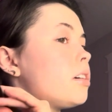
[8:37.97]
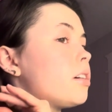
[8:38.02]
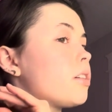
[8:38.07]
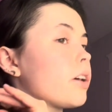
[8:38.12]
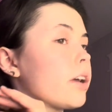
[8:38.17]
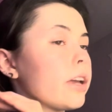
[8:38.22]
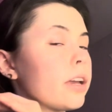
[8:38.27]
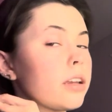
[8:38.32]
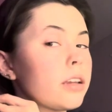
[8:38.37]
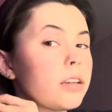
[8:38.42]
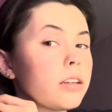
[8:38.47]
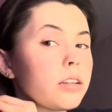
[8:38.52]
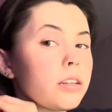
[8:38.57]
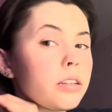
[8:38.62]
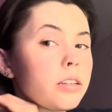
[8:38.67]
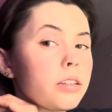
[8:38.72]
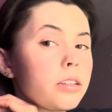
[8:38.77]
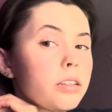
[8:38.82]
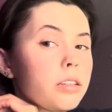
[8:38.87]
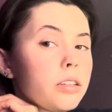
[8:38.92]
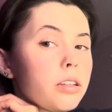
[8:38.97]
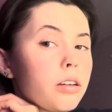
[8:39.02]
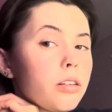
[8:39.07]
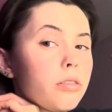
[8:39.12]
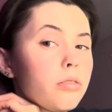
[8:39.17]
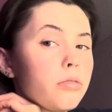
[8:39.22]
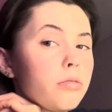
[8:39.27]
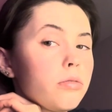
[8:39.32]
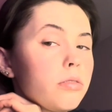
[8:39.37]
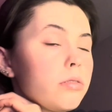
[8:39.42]
Okay,
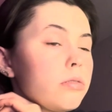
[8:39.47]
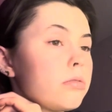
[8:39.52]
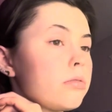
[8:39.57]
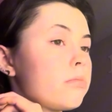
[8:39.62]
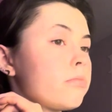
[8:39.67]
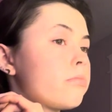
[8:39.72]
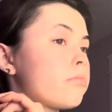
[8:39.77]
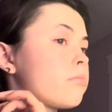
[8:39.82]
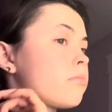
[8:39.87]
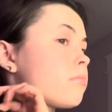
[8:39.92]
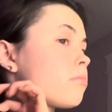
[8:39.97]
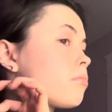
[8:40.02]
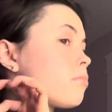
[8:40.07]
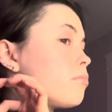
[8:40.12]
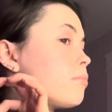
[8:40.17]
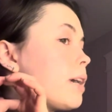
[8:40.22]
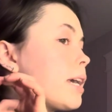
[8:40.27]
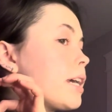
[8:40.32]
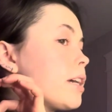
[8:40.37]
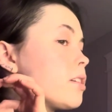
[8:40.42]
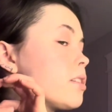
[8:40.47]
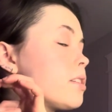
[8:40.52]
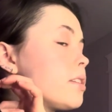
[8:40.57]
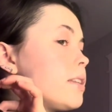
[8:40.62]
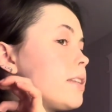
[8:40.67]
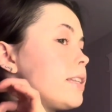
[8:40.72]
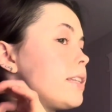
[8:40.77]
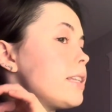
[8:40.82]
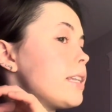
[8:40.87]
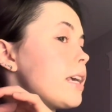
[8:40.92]
so my hair's
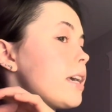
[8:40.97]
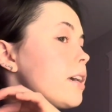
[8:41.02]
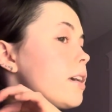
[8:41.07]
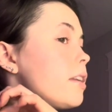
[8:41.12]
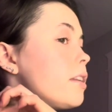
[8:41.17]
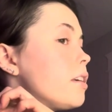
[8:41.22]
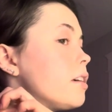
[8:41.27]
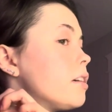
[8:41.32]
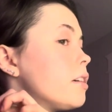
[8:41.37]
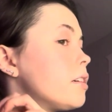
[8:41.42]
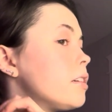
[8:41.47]
dead.